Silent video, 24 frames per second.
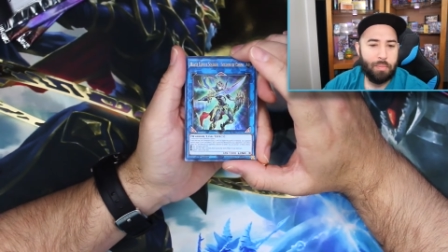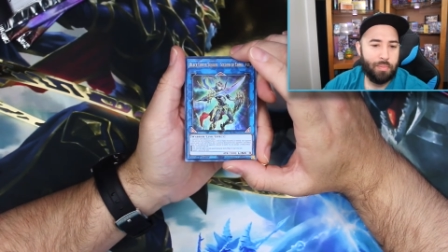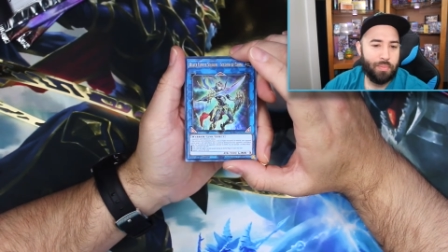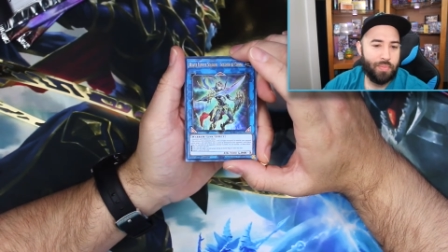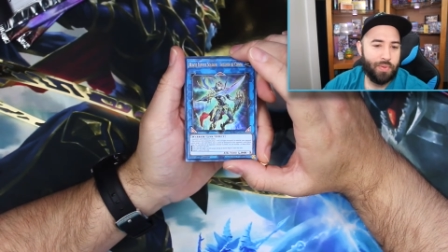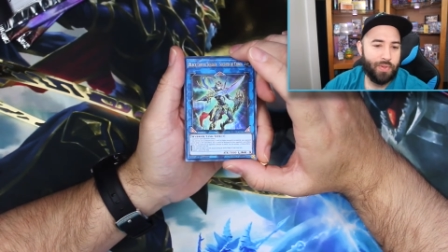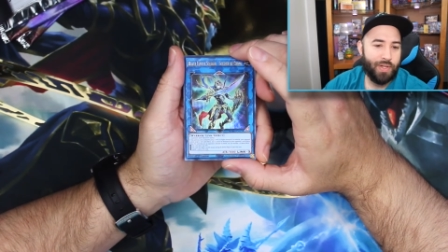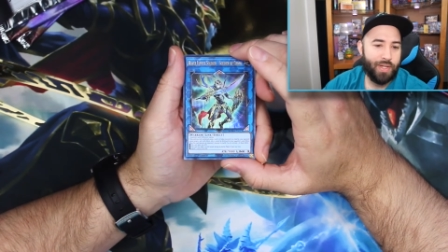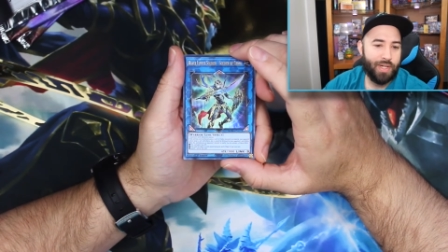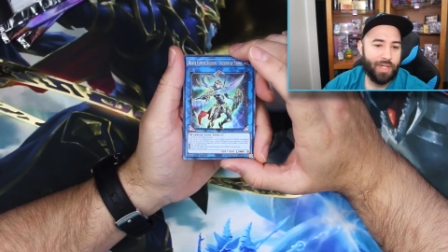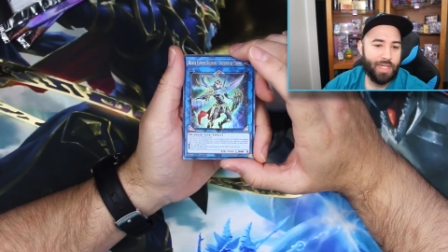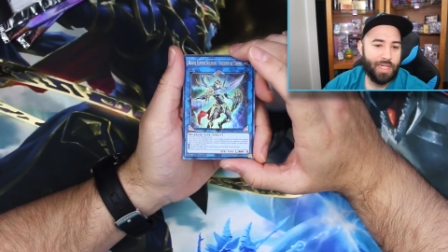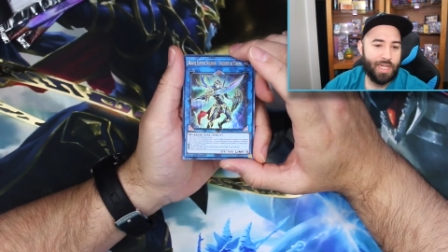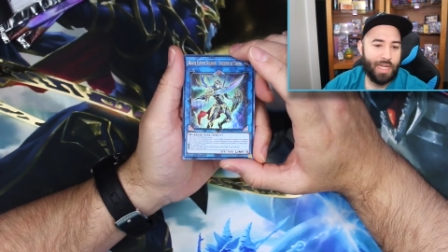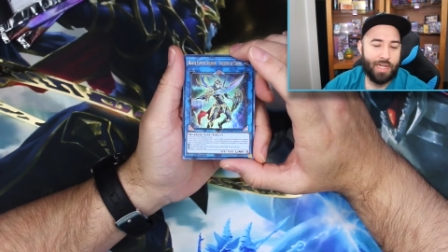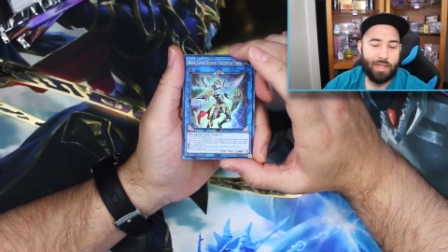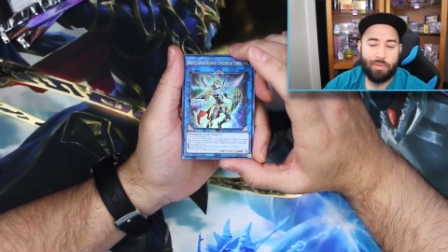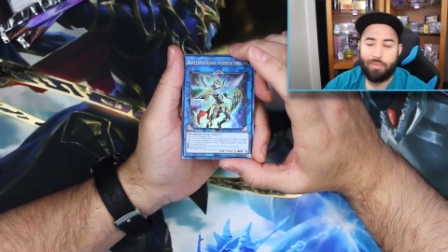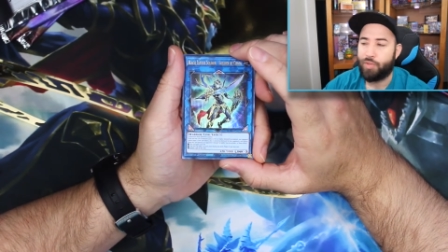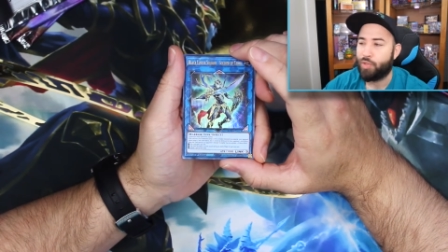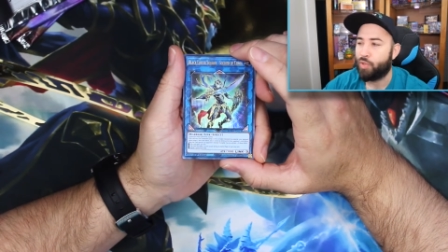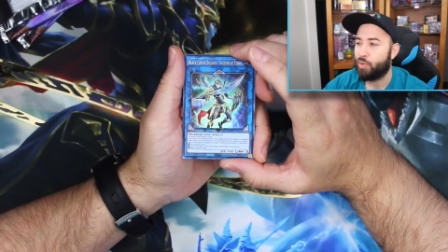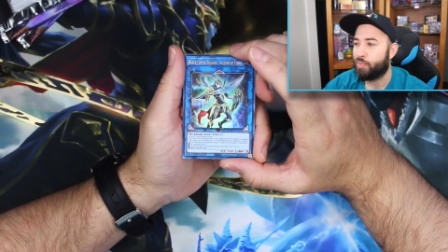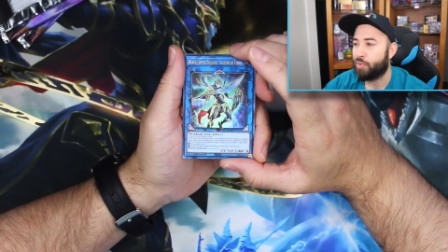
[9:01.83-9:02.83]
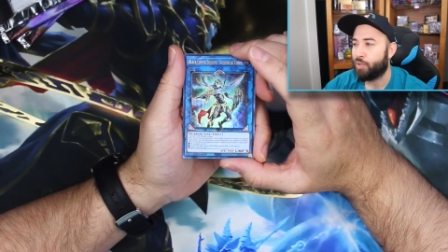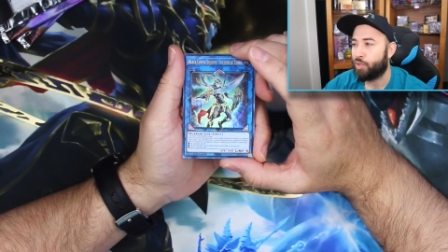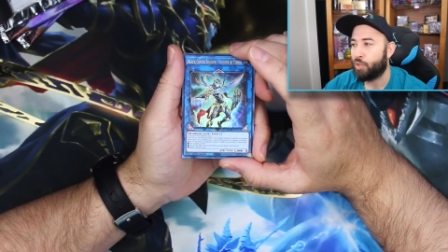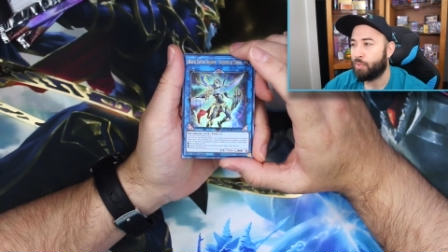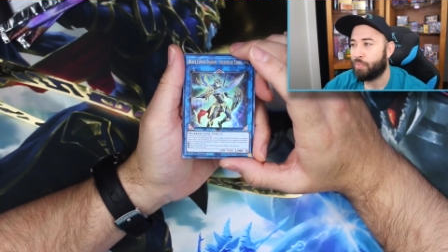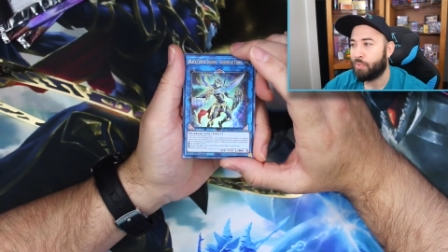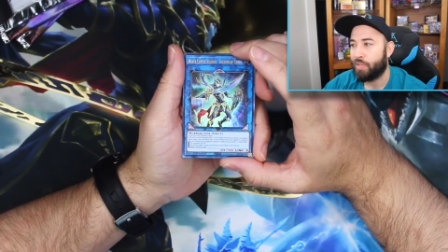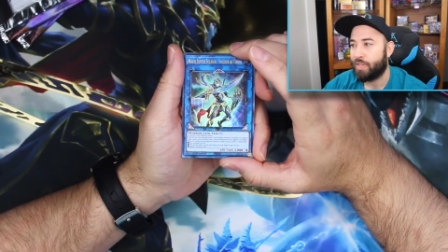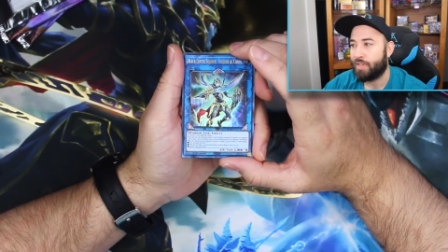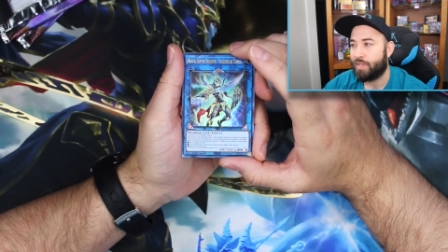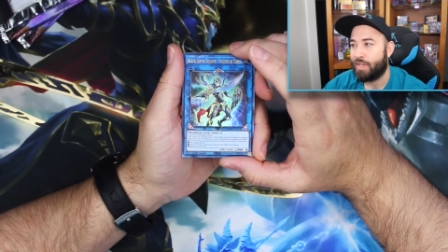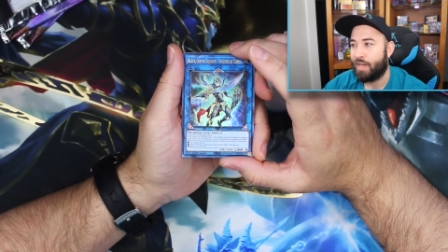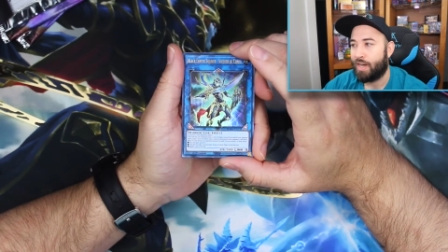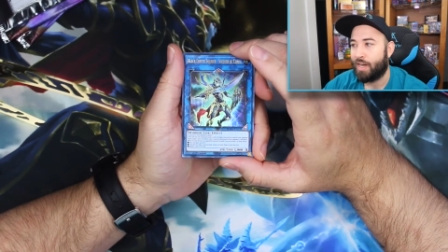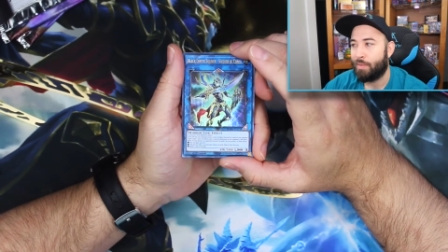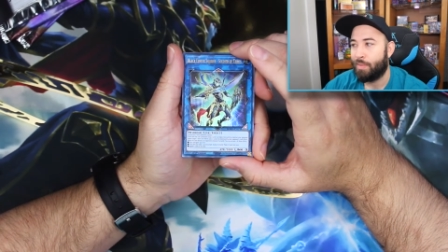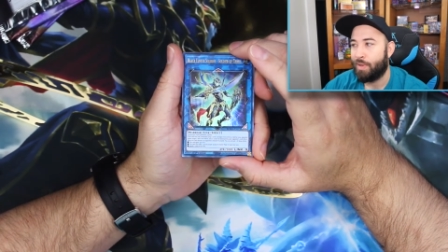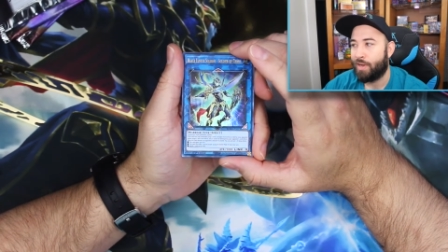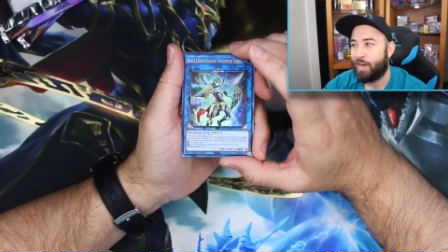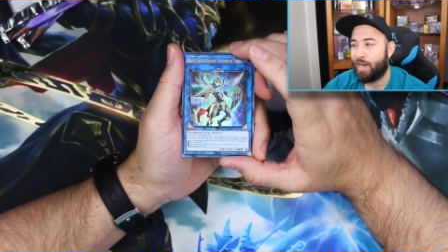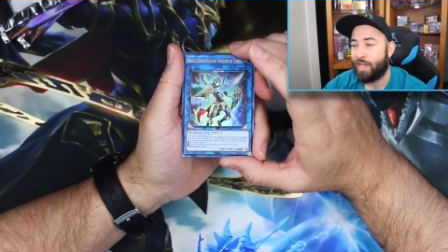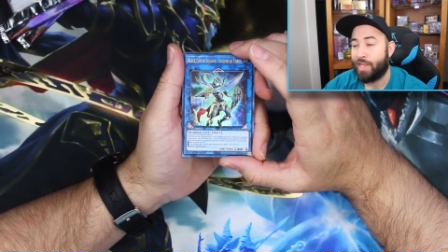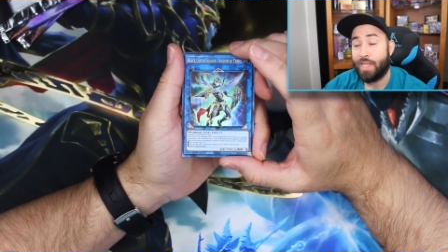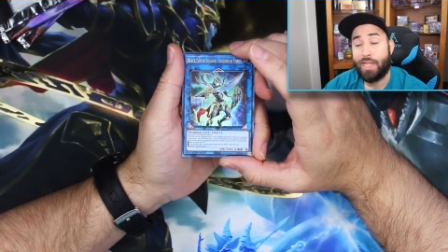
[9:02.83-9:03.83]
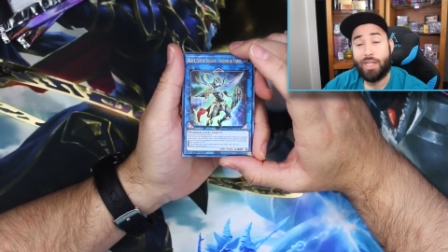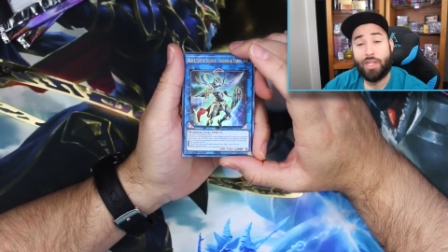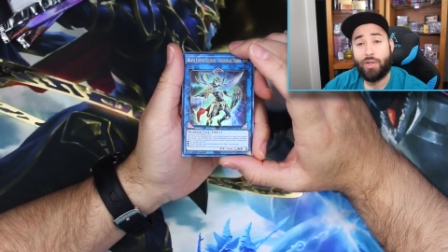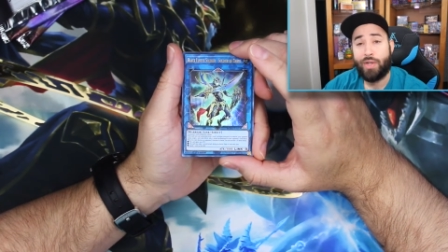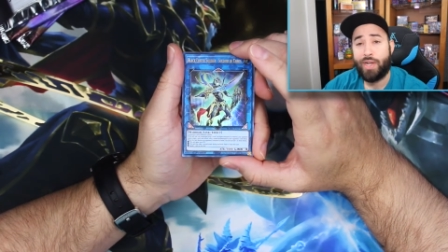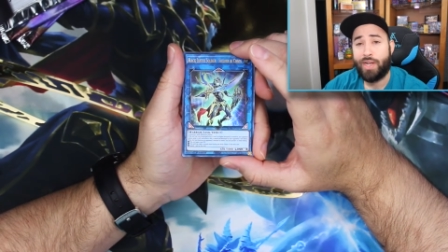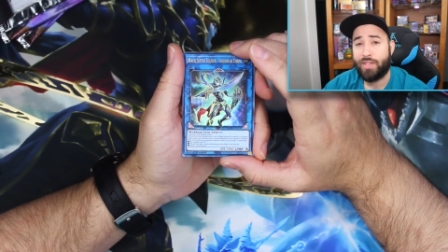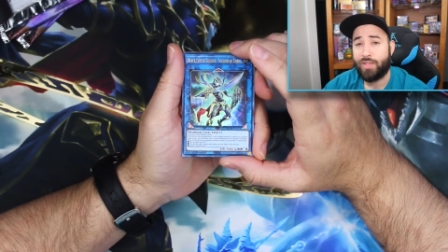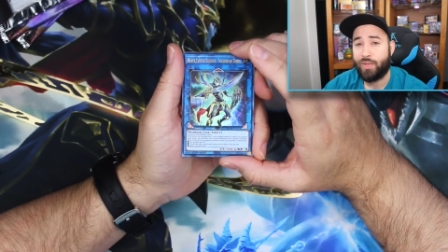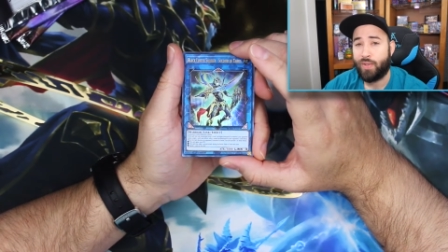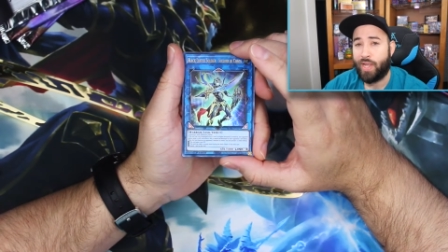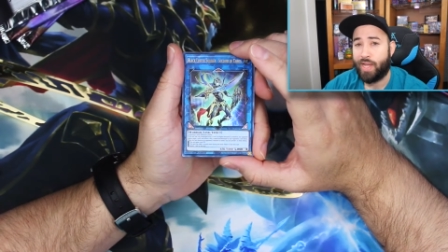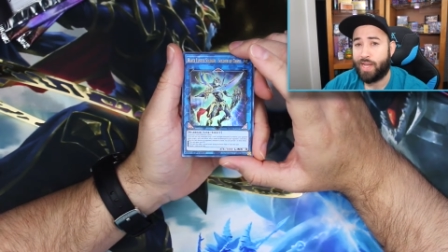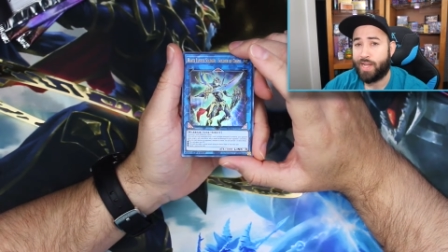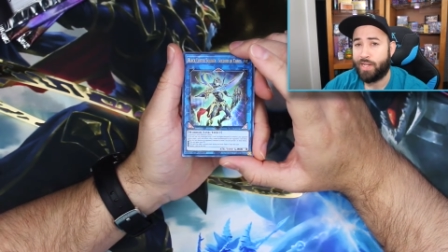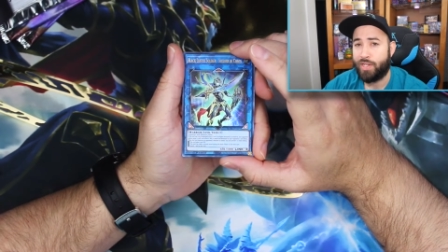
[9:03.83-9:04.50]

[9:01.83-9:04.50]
but I'm super, super excited about it. I think you guys will like